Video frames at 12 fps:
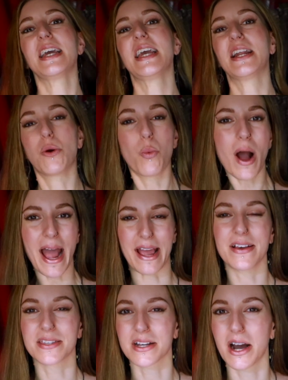in a way
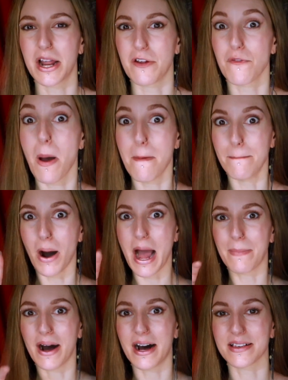there's a kind of
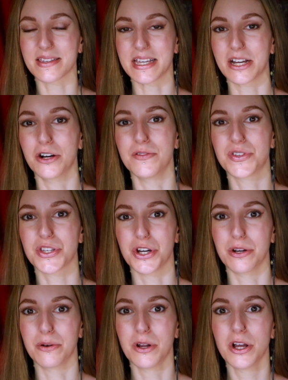bypassing of
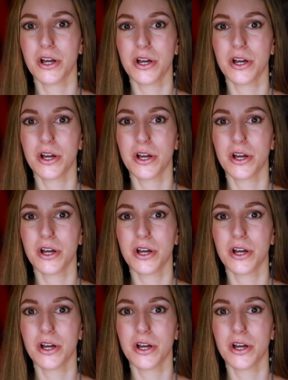certain